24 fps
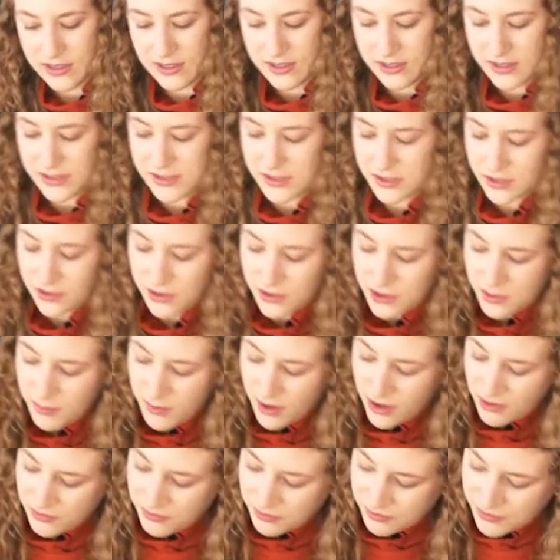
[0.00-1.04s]
and screw them
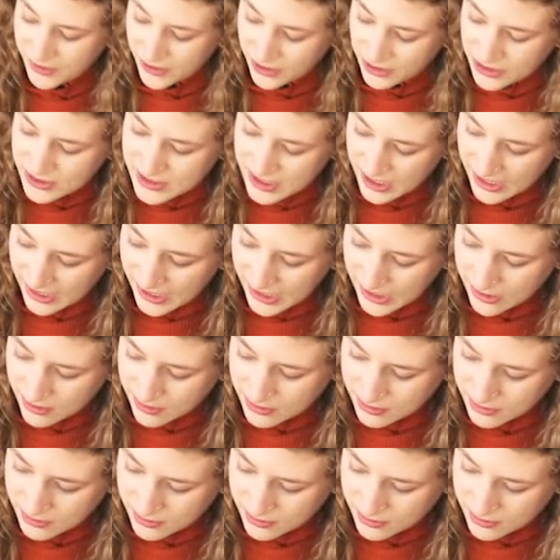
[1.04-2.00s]
on finger tight